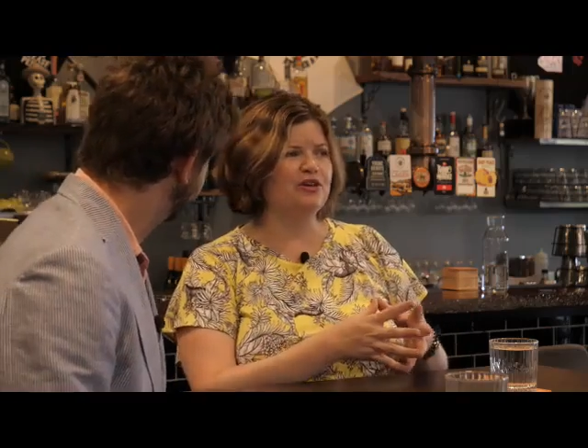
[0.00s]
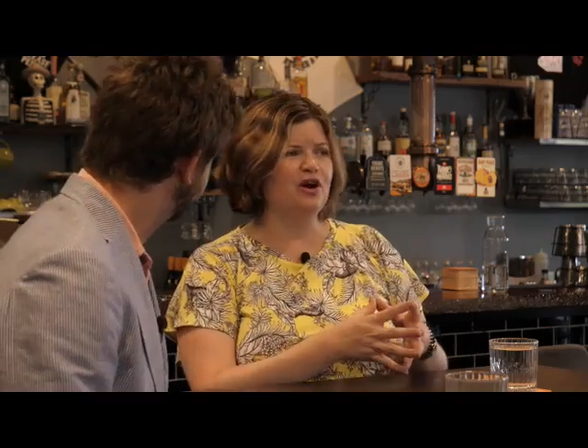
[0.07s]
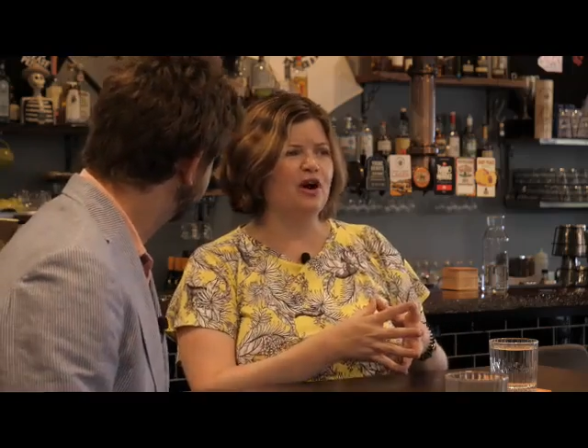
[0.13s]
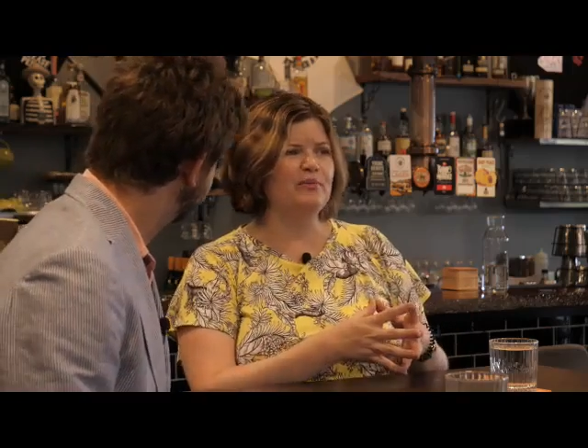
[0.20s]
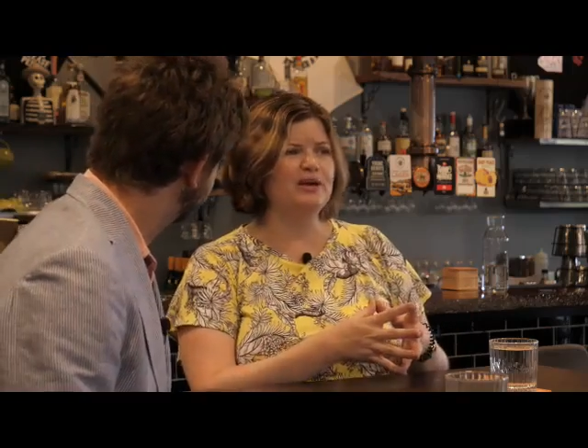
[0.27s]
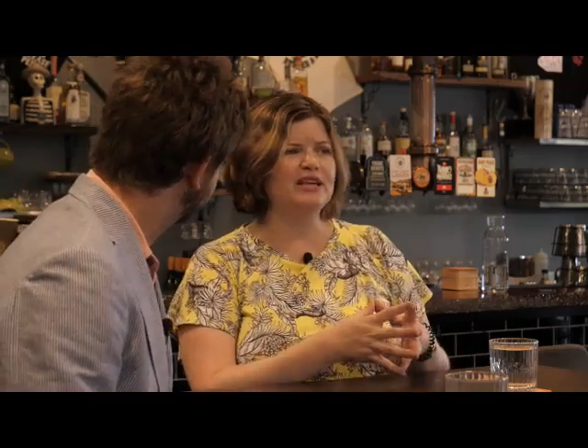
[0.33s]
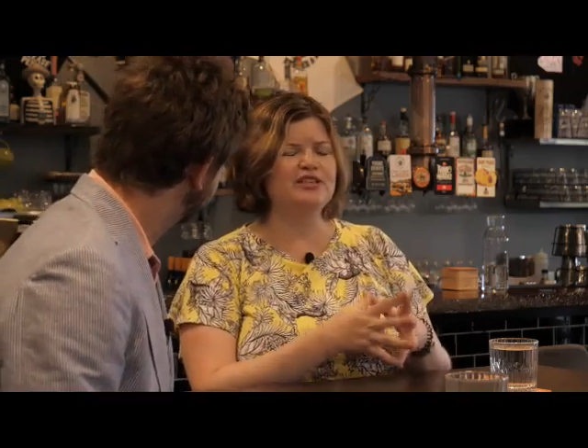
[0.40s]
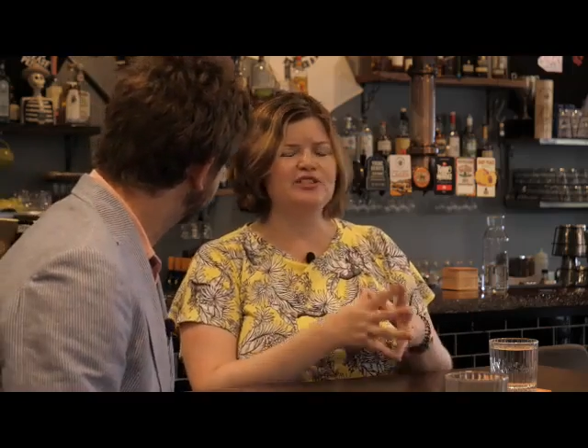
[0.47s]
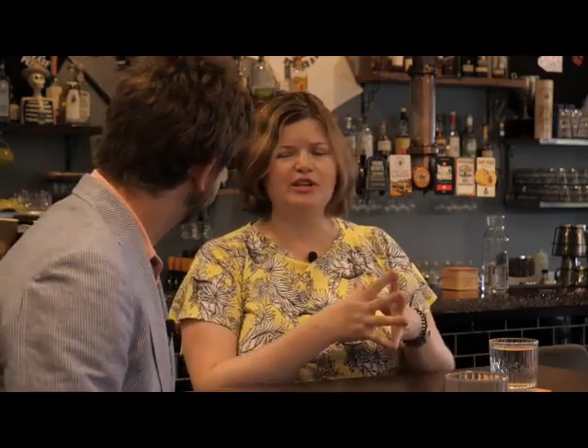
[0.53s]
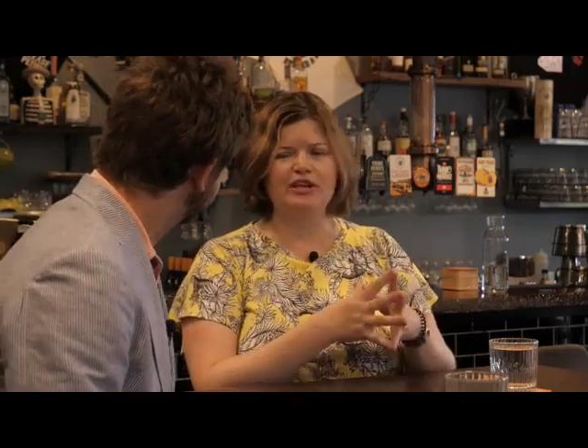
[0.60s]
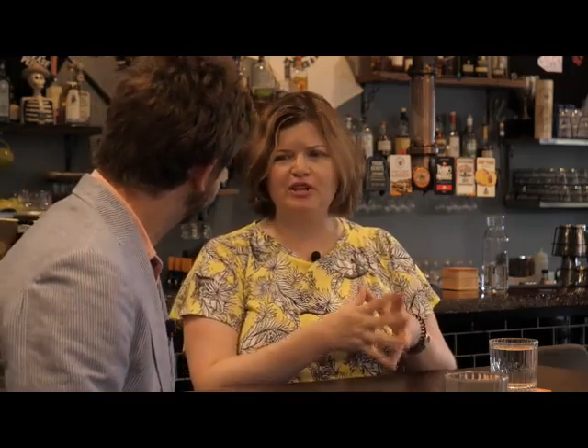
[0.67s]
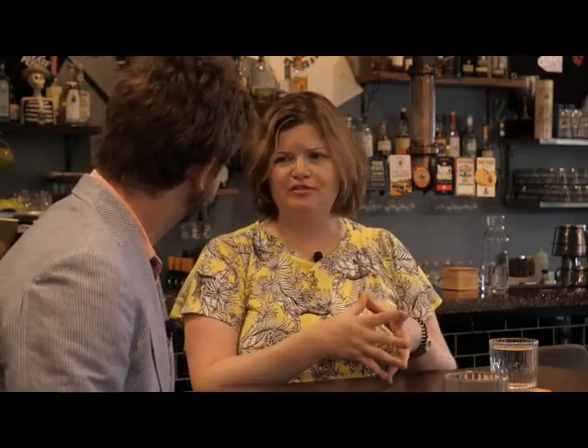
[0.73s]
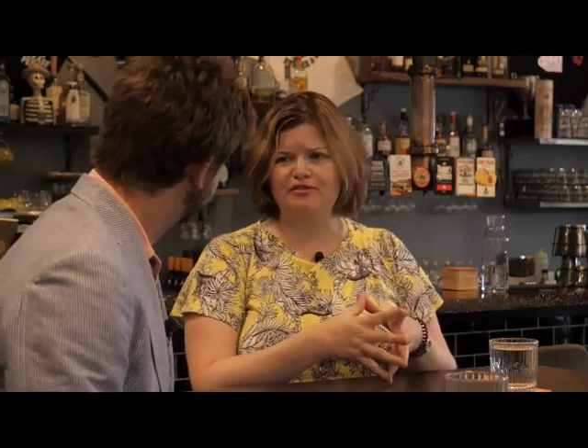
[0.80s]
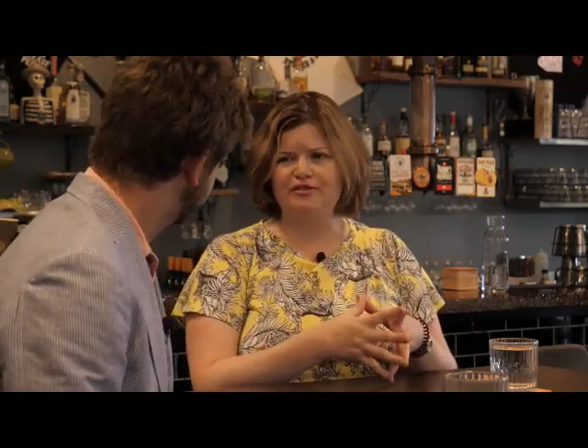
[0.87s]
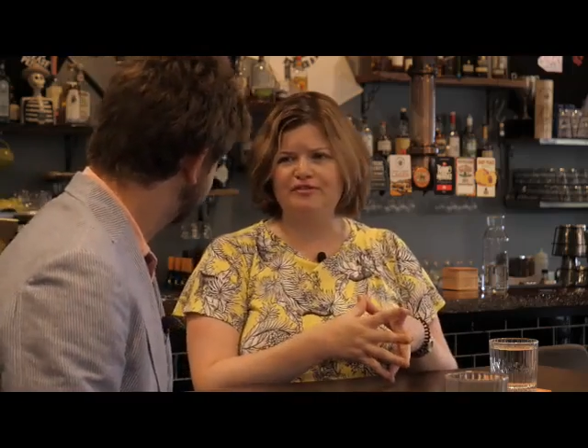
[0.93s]
comic. He's only
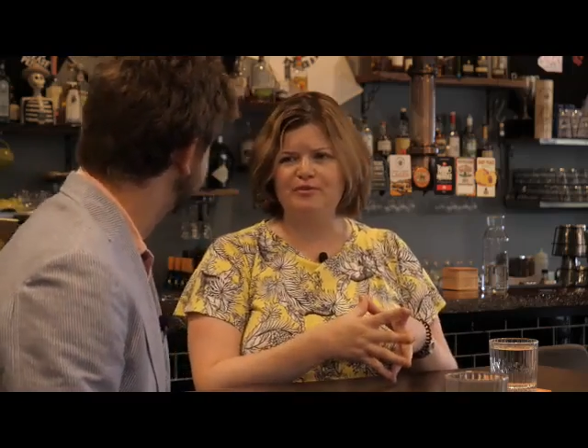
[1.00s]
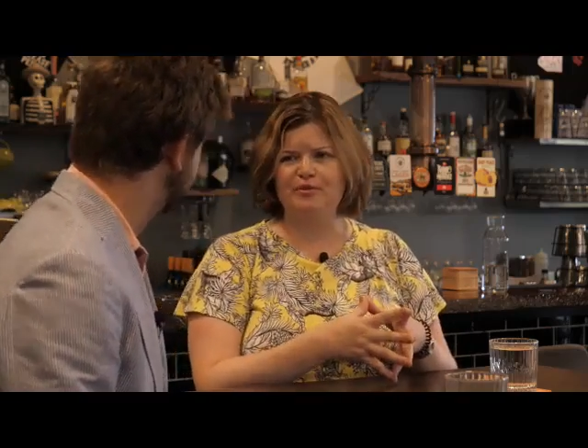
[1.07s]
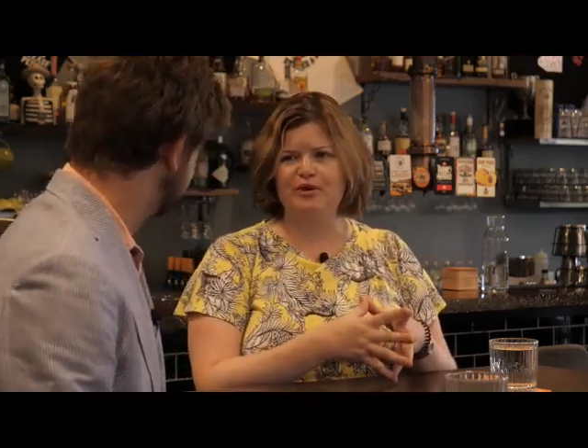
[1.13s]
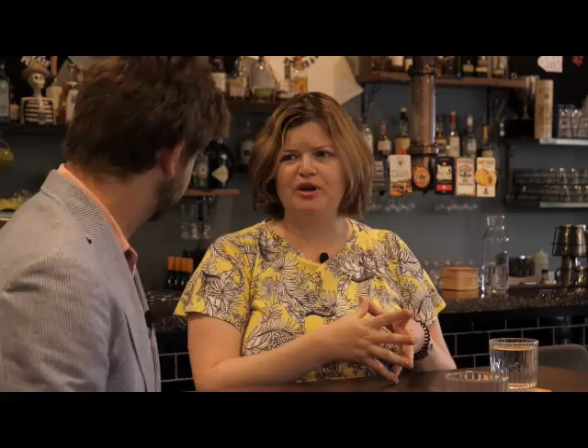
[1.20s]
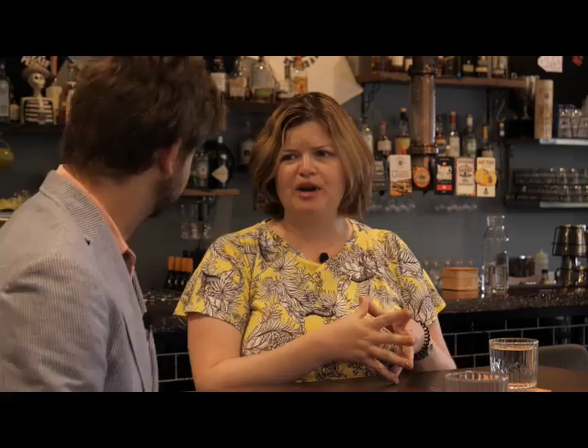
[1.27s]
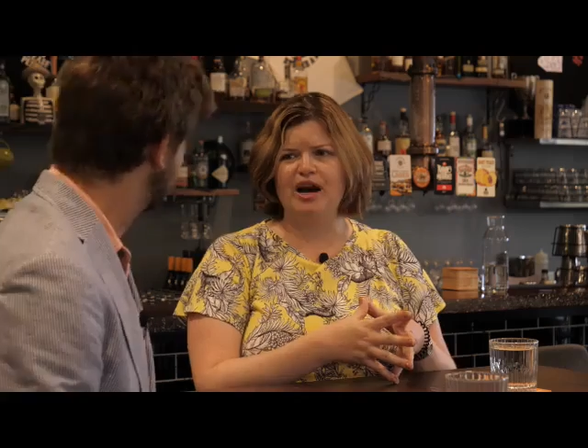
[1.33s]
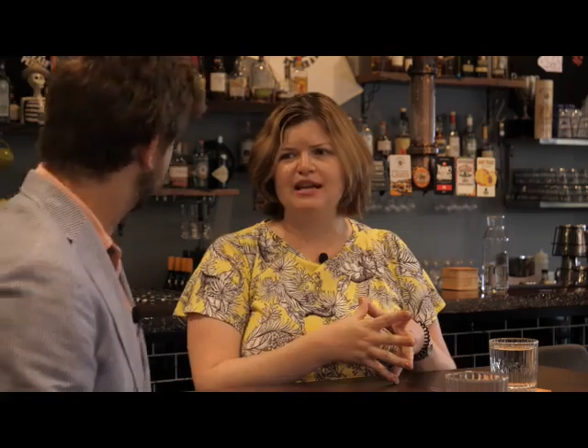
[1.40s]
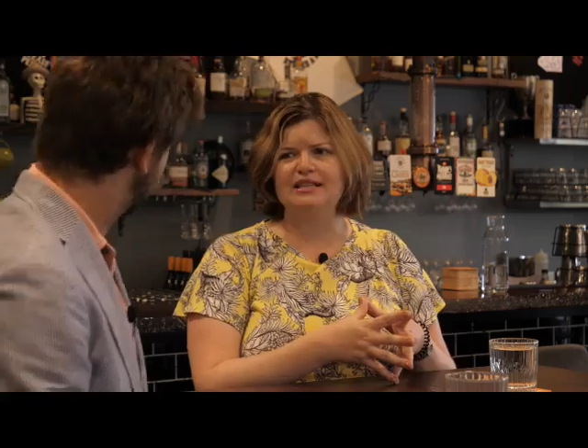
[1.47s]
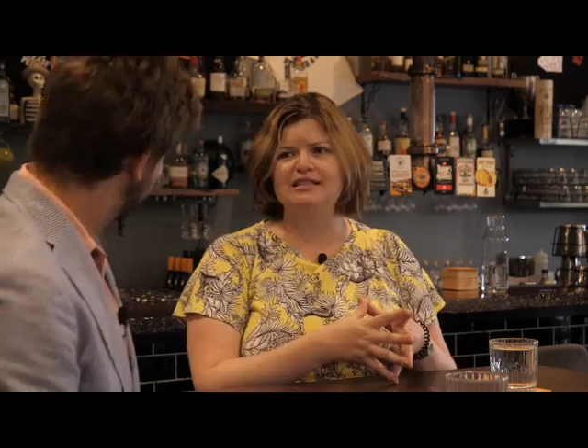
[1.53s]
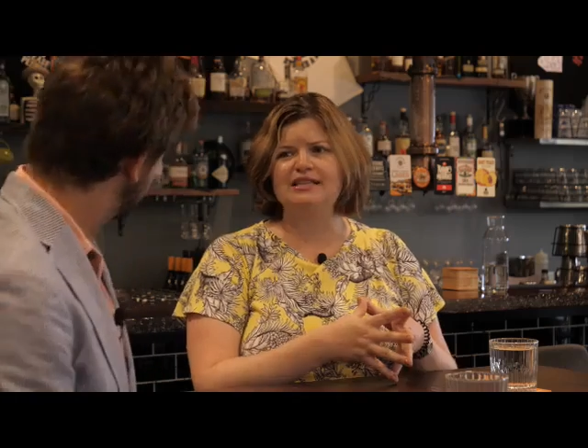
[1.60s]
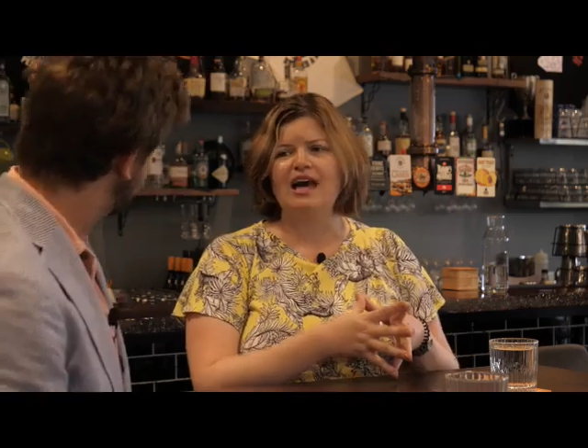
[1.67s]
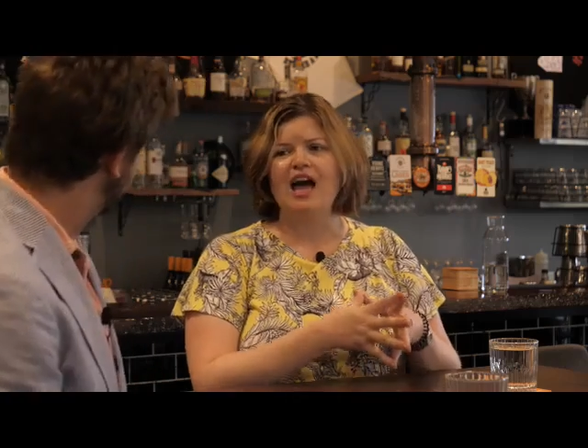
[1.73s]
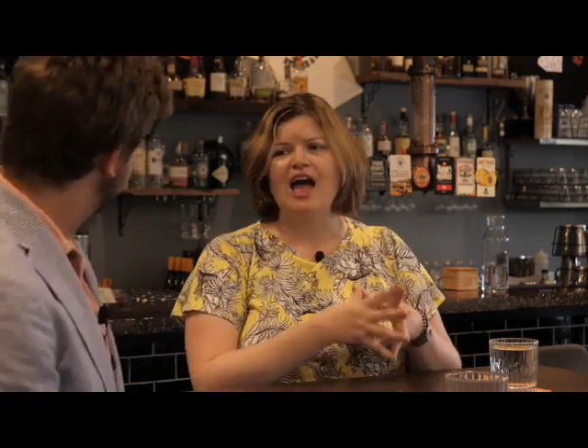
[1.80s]
on for a few more nights